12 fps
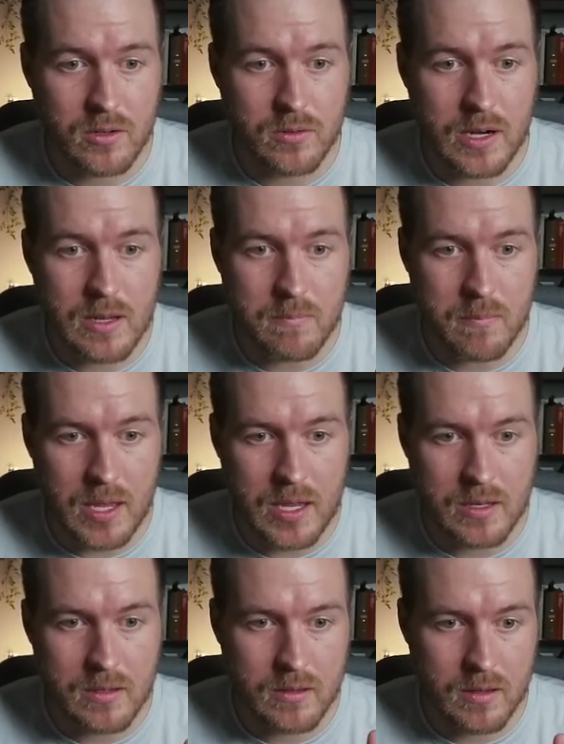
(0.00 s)
create
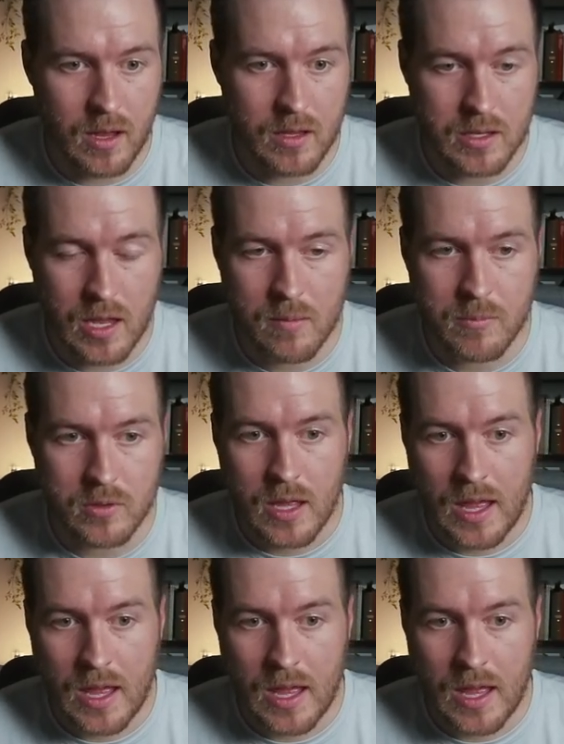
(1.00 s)
main.yaml